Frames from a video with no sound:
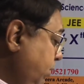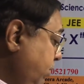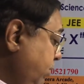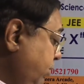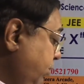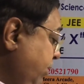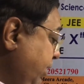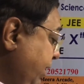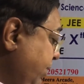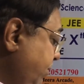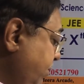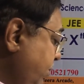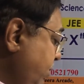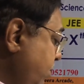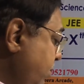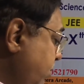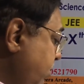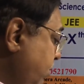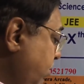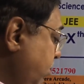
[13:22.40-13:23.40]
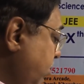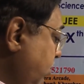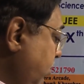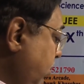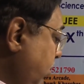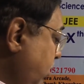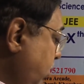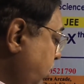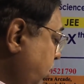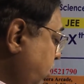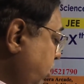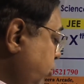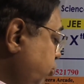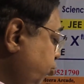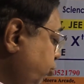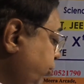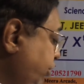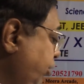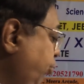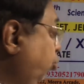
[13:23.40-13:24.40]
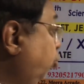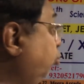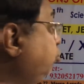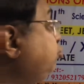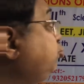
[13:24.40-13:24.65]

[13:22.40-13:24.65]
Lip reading: Then, so they don't